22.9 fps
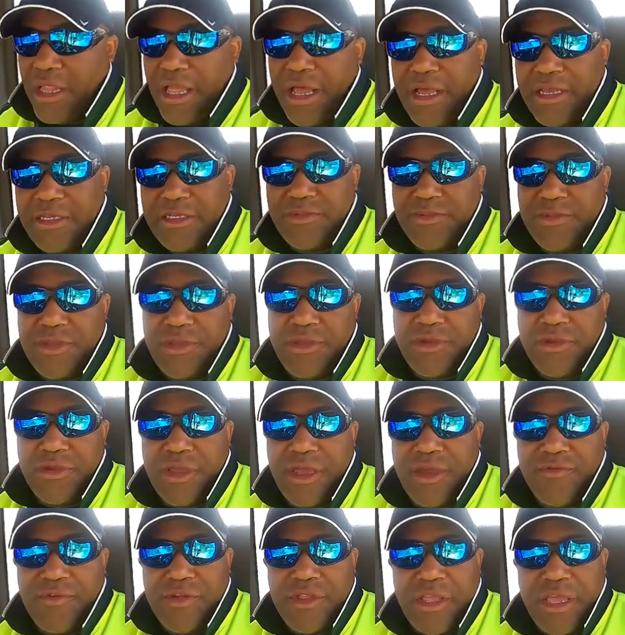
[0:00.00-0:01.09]
utilize them in
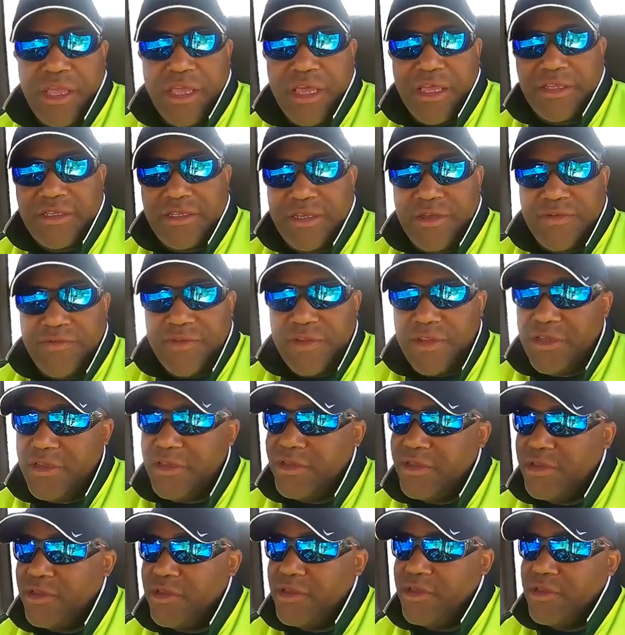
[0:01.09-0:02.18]
your everyday
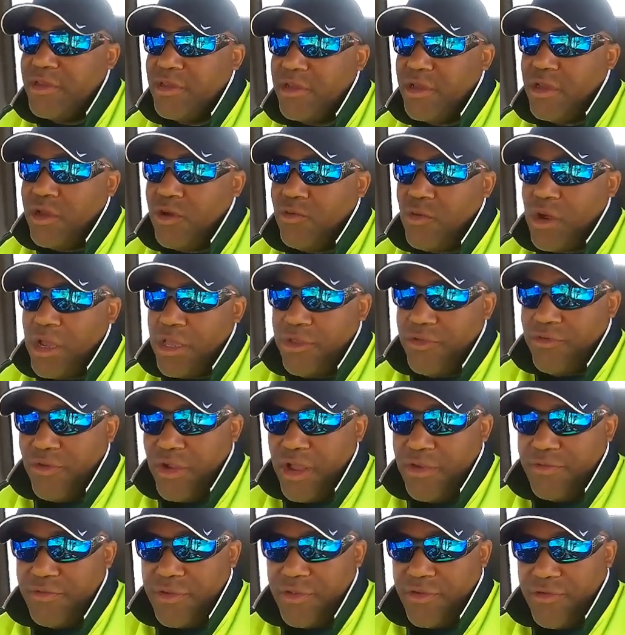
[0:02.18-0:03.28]
activity uh, while
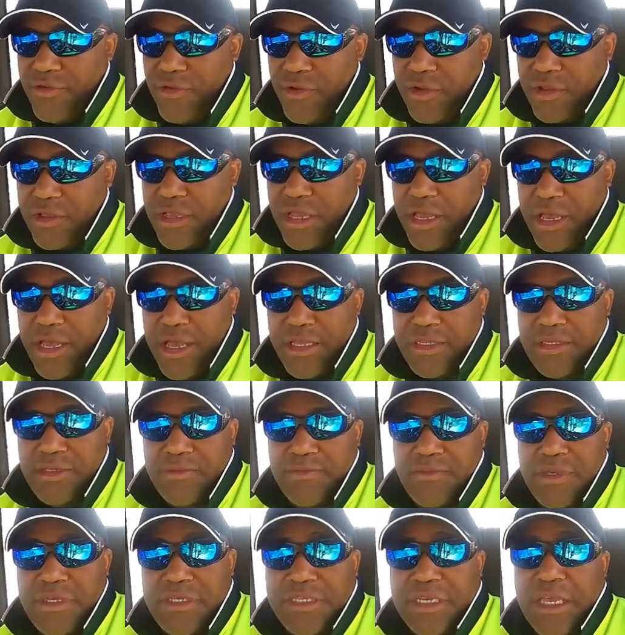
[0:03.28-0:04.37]
you're driving the truck
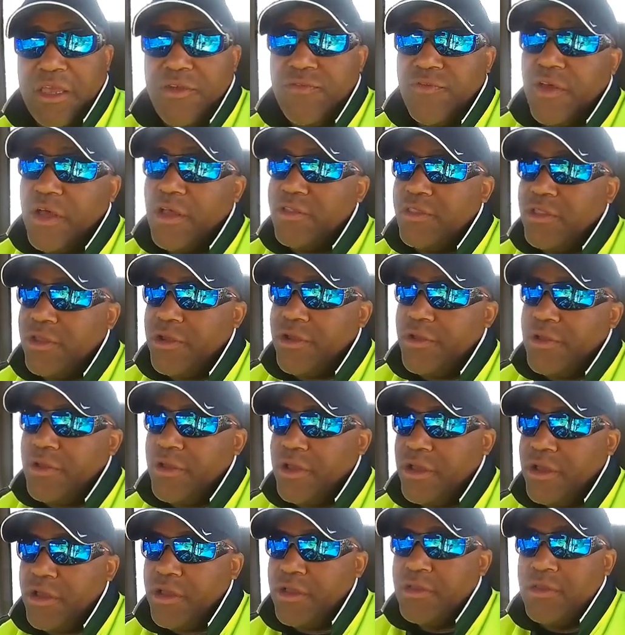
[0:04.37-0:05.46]
guys and be safe out
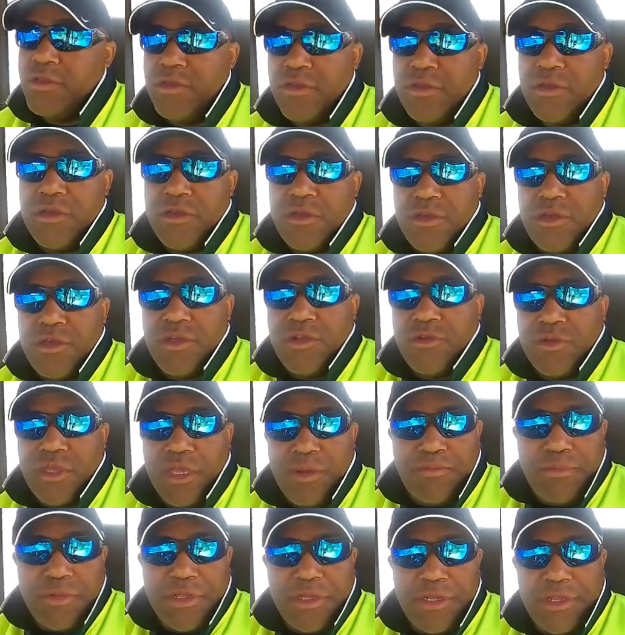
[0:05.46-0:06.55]
there uh,
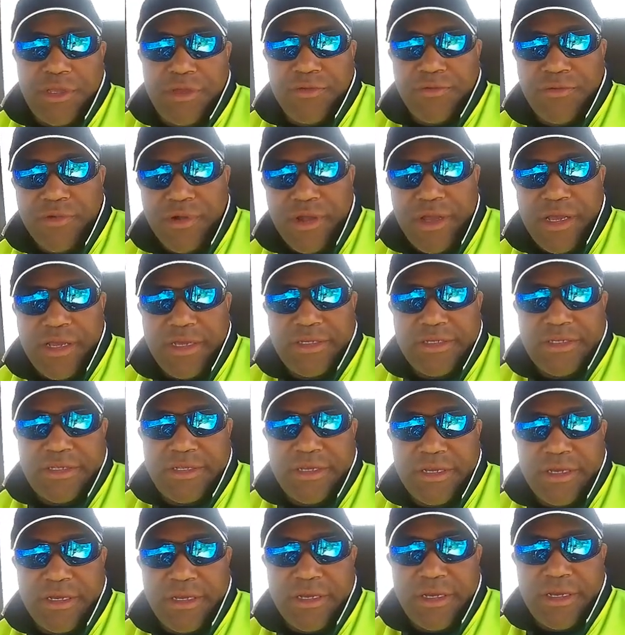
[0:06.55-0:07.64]
you know get plenty of
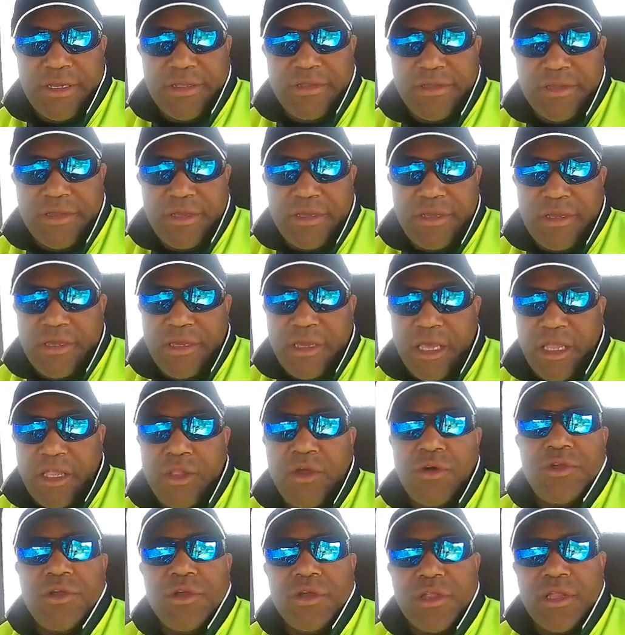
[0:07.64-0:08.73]
rest uh,
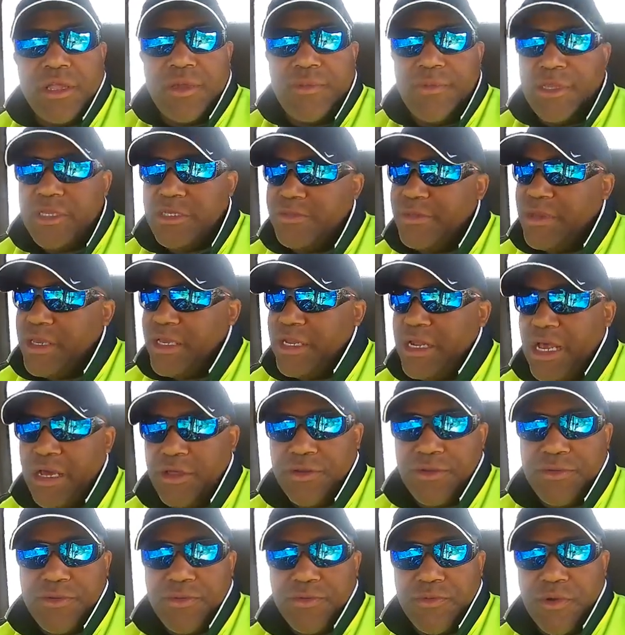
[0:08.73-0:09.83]
and know your limits
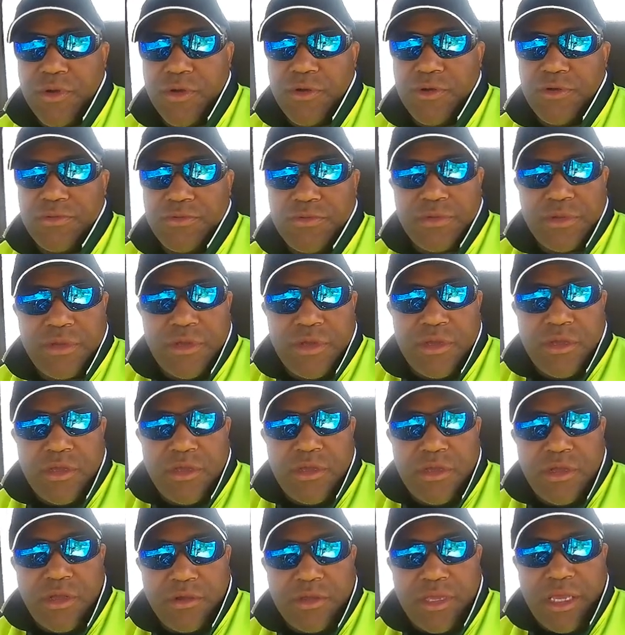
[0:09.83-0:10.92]
man out on the road
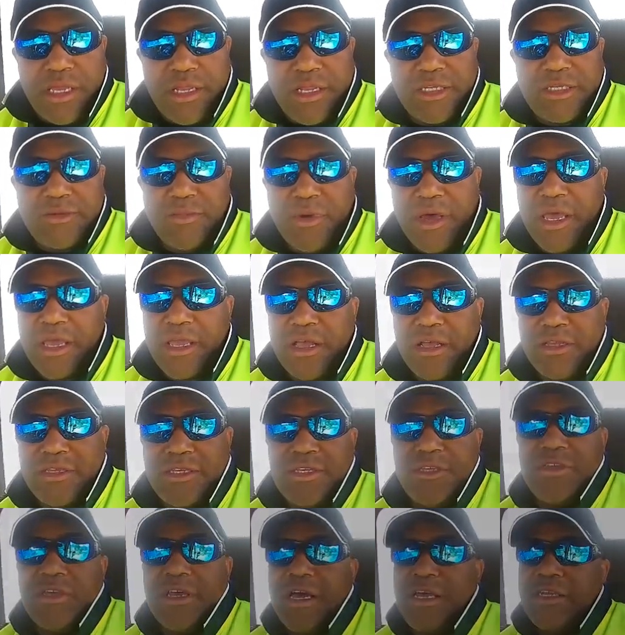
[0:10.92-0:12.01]
okay this Mike
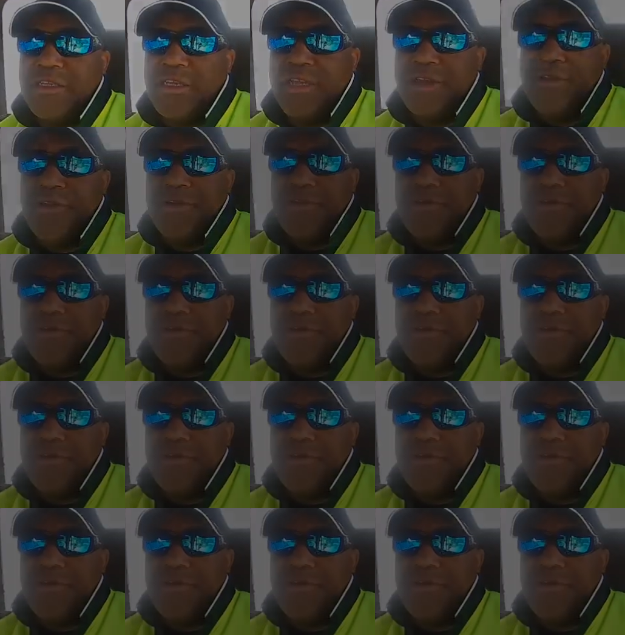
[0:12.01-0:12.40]
I'll see you guys